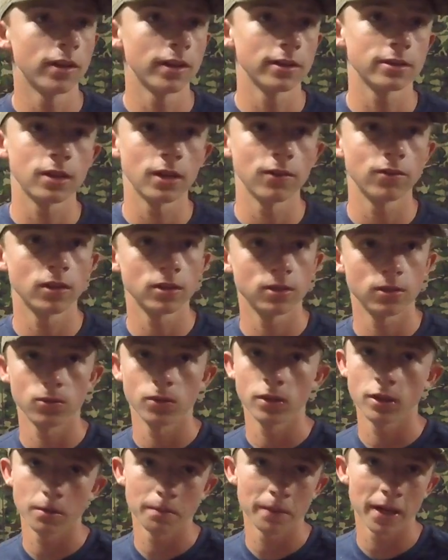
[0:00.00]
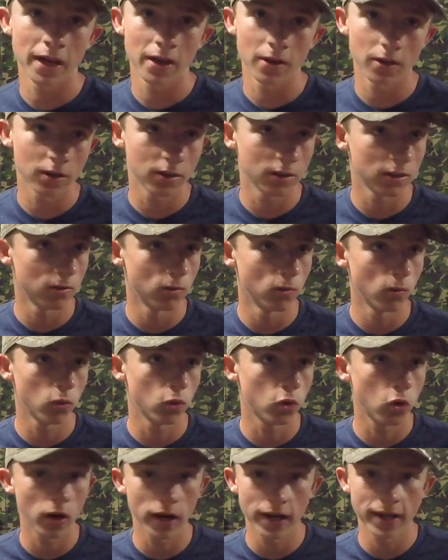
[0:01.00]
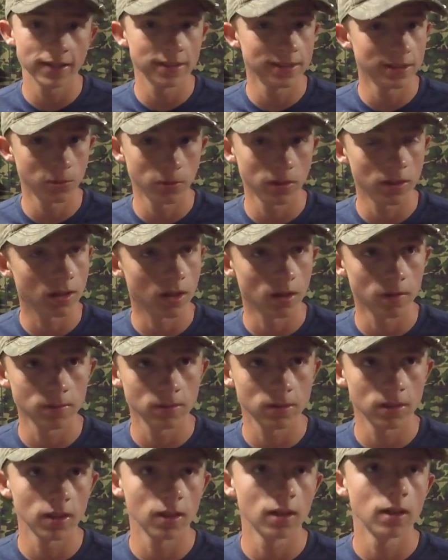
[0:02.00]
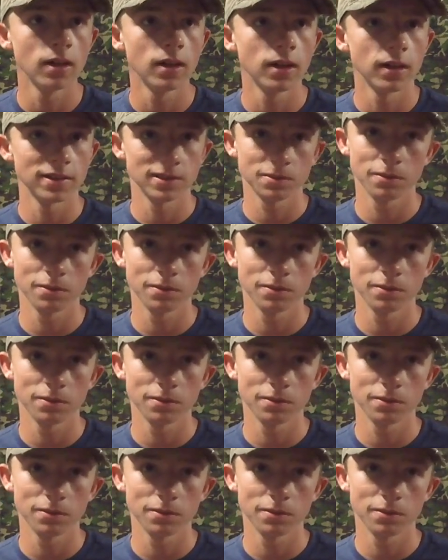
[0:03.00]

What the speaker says: and that stuff doesn't really matter crazy when it comes to a